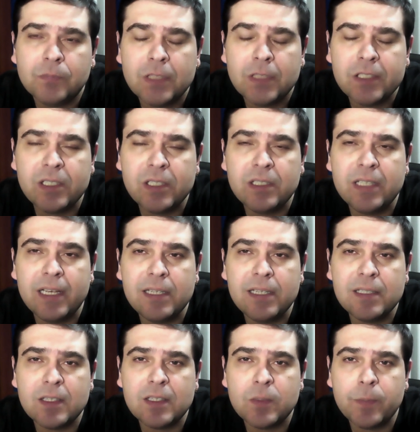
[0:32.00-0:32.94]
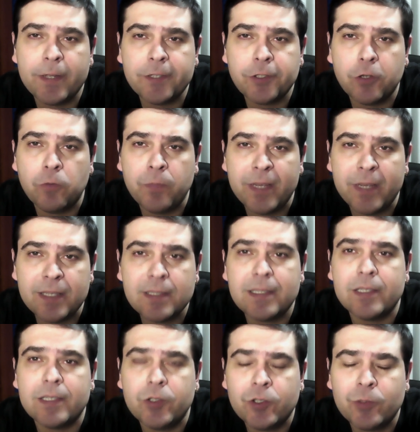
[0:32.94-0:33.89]
Today is a special
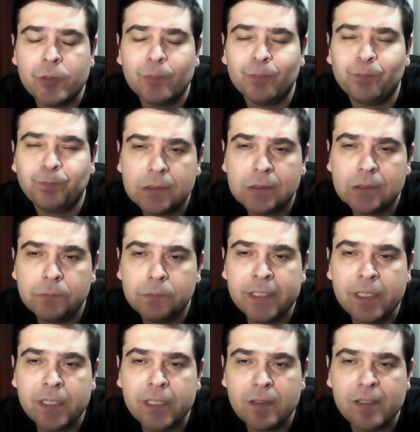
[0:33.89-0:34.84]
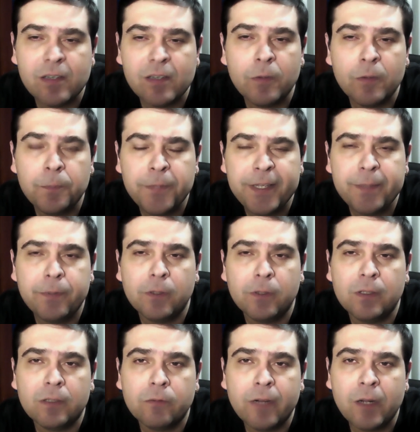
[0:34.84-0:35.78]
message. Because there are people
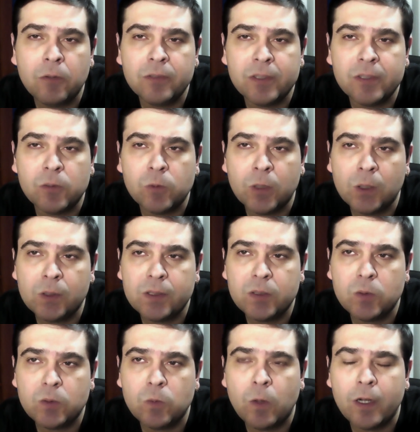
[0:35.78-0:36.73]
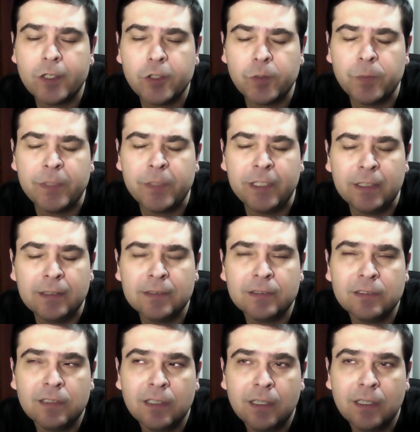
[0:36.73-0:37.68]
around the world who watch me.
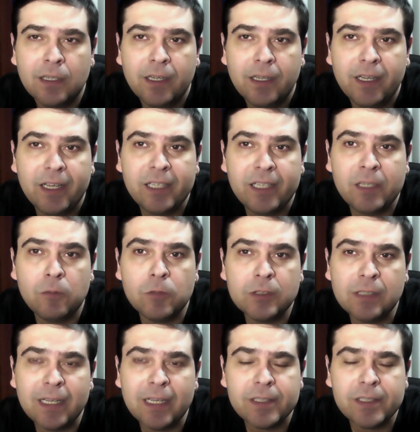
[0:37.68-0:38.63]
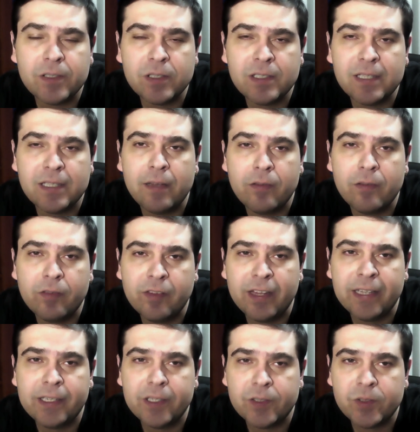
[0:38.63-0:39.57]
And I would like to say
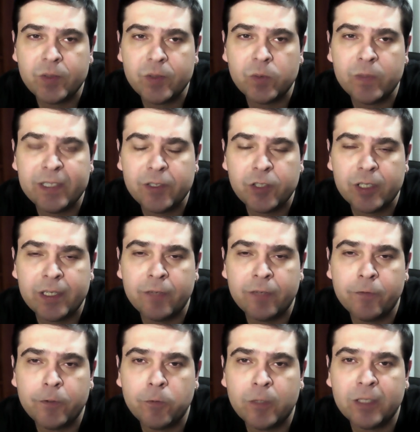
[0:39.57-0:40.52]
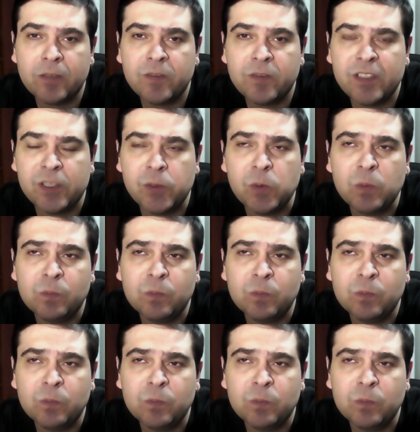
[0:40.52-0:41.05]
thank you to each and every one of you.